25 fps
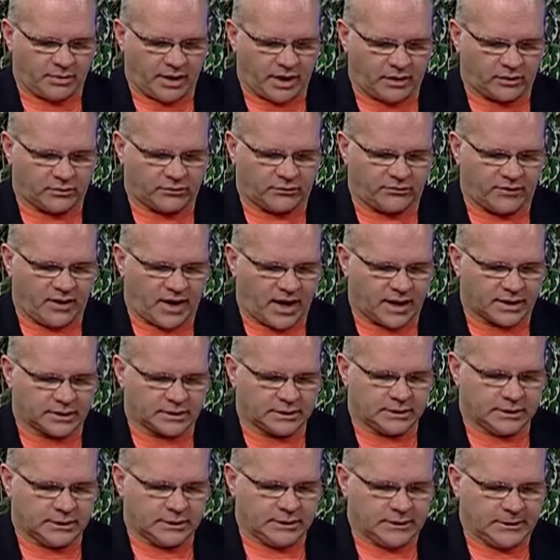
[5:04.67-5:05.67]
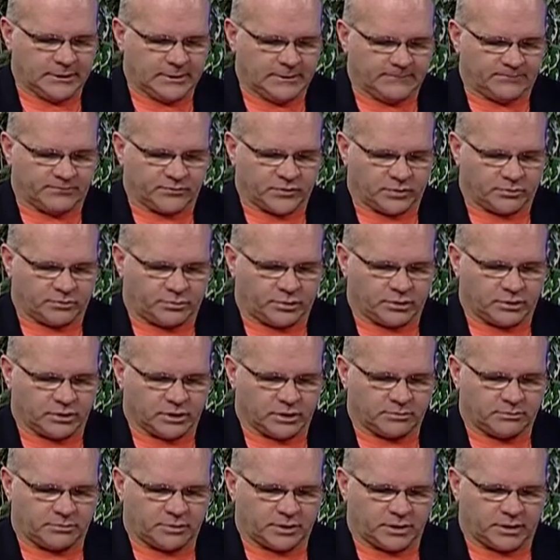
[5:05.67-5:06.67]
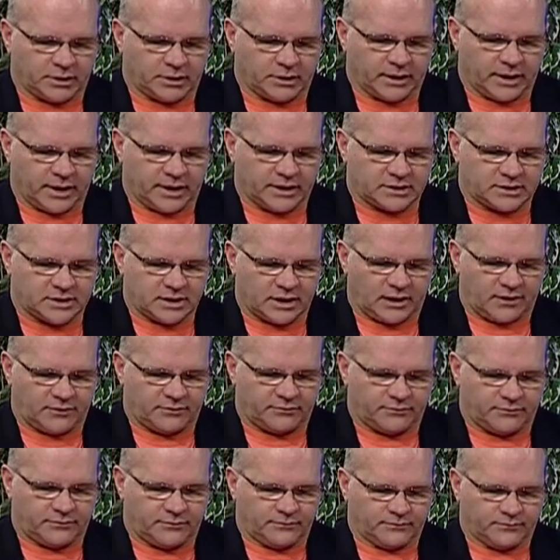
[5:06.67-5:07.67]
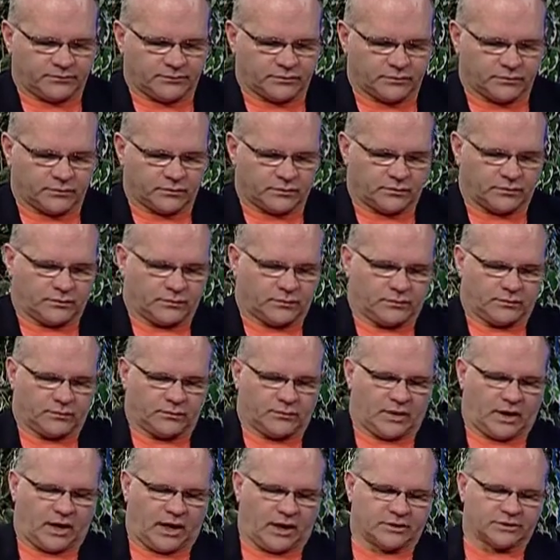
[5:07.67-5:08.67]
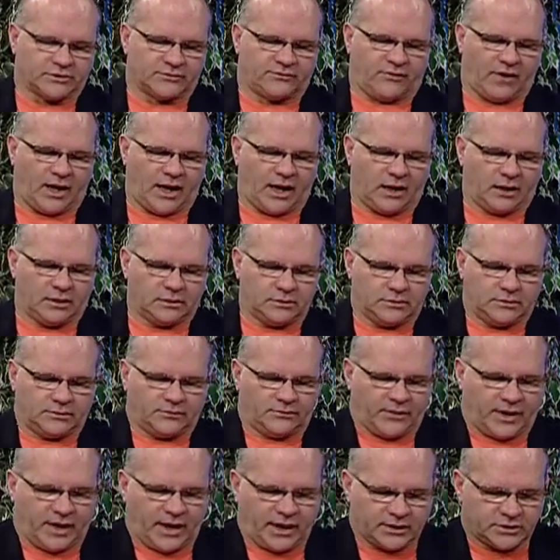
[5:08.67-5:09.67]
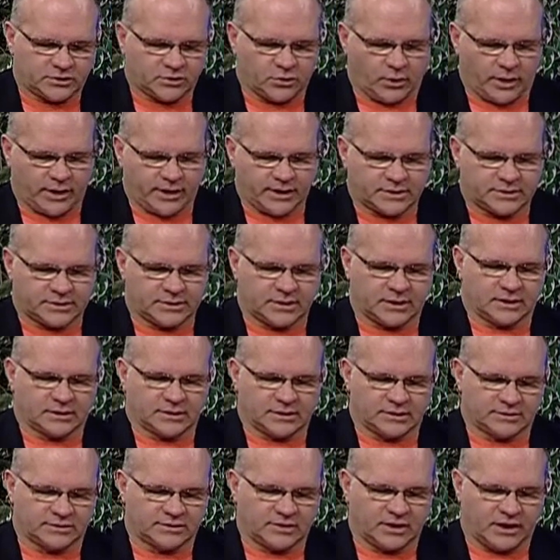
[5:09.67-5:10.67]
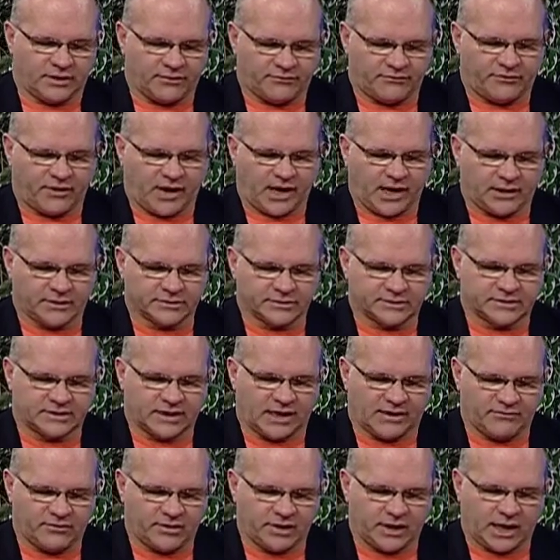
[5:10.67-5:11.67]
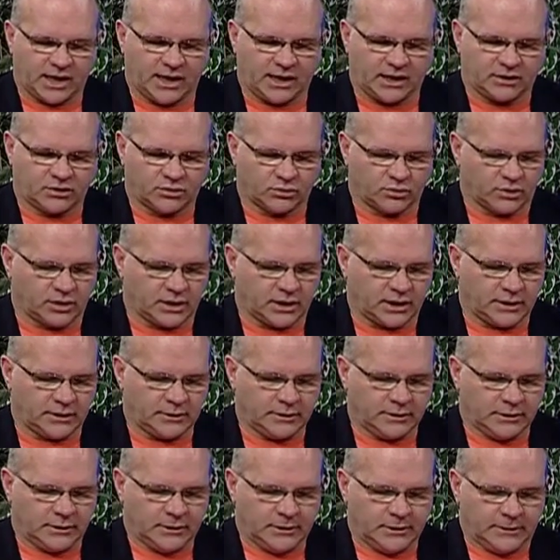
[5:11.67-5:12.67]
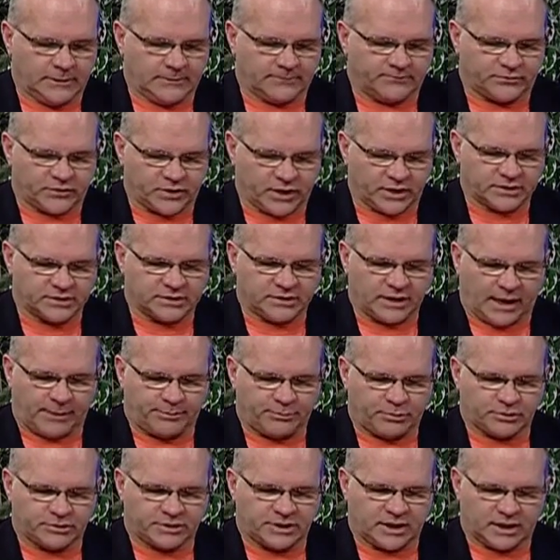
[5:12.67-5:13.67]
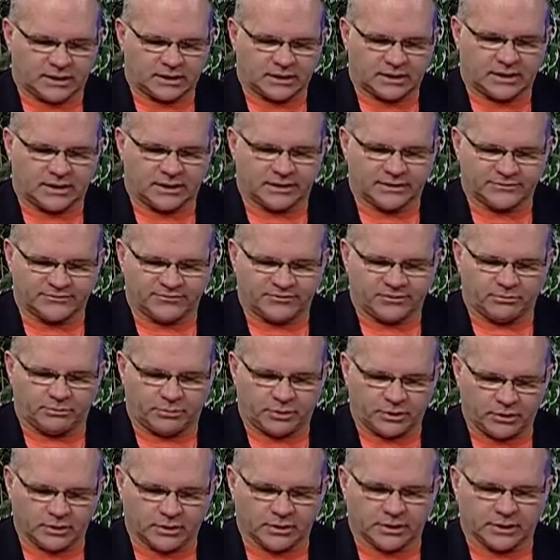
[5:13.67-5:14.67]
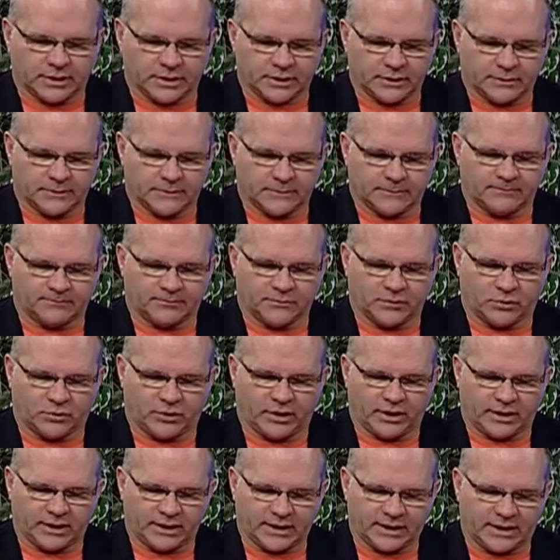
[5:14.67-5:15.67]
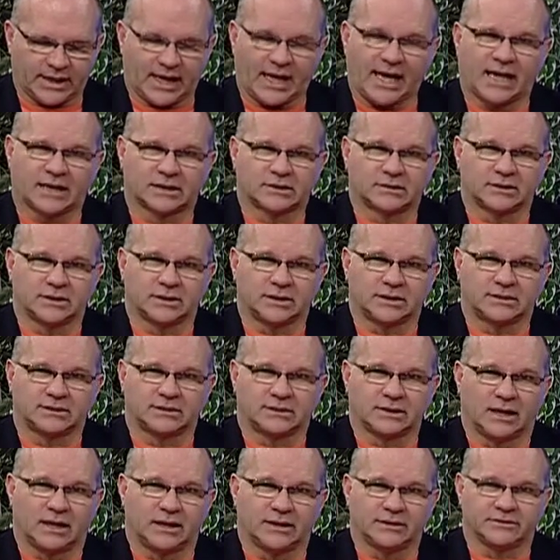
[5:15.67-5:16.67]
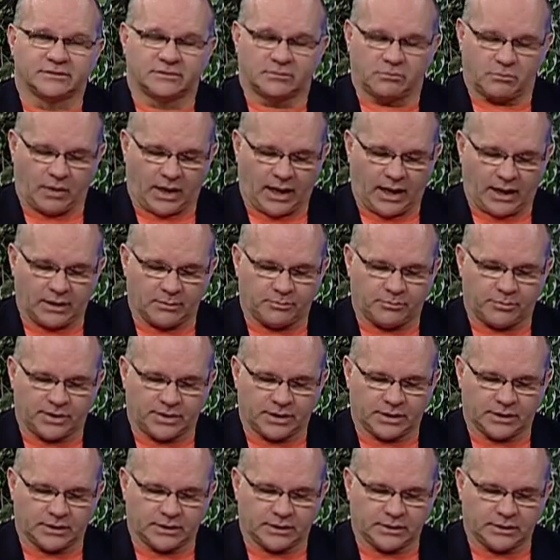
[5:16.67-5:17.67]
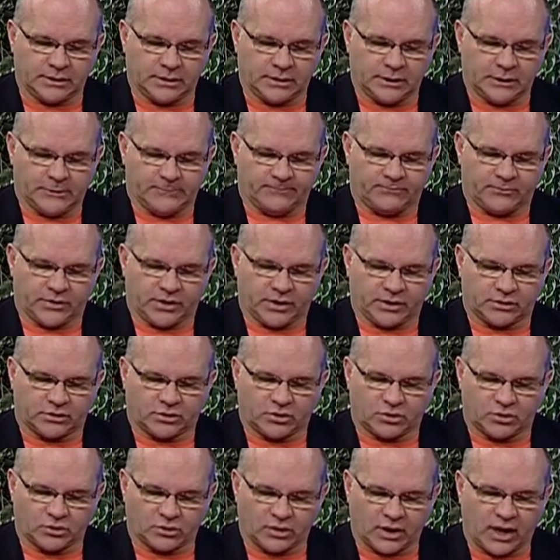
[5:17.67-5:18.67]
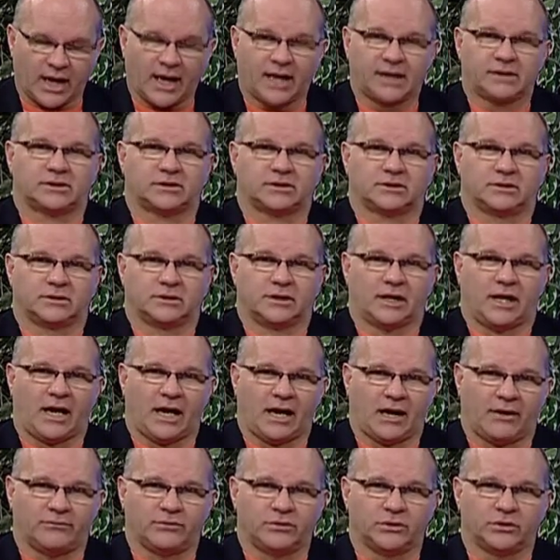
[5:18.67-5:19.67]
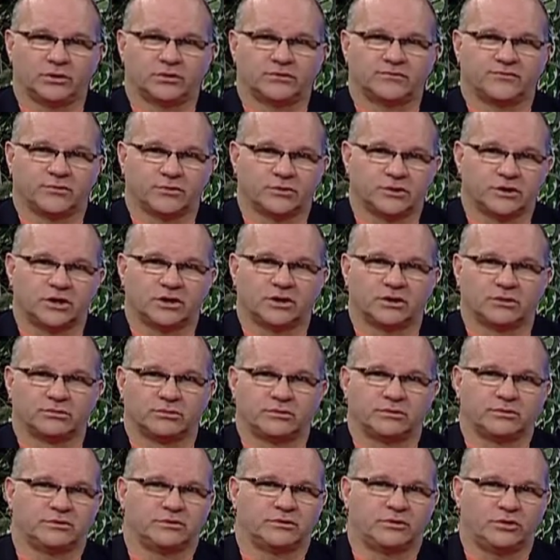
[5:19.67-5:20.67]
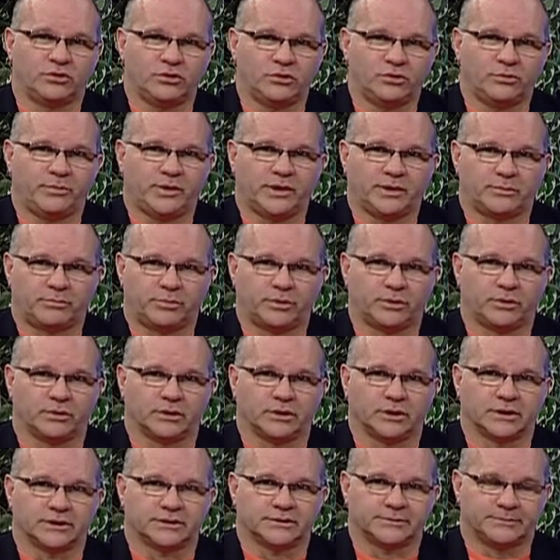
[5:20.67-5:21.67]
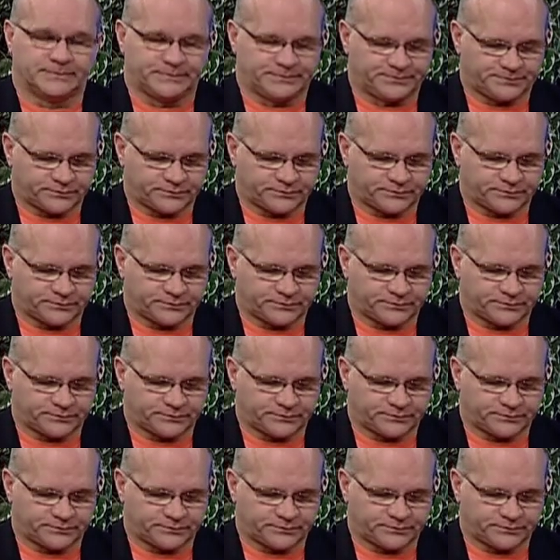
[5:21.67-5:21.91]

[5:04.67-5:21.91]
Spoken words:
Matter of fact, the bullying bill, HF, House File 826 and Senate File 783, does not protect kids from bullying. What it actually does, in my opinion, it creates avenues for children to be bullies.